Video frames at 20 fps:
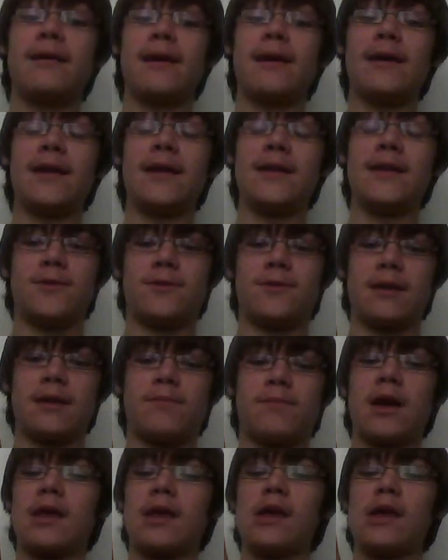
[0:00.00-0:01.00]
And if you don't
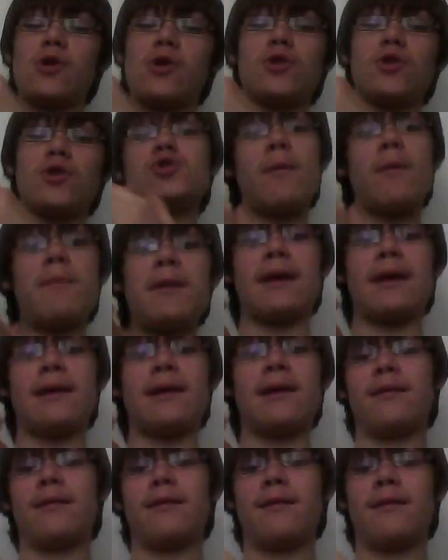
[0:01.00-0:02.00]
like biking, go
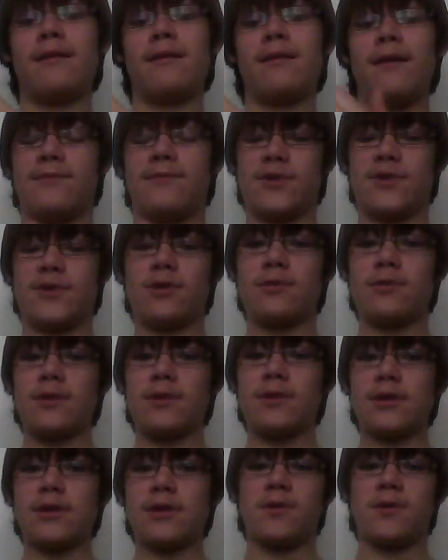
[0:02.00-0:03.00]
swimming. If you
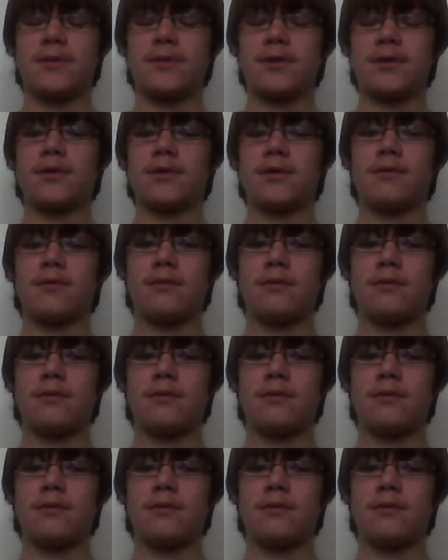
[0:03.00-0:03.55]
don't like swimming,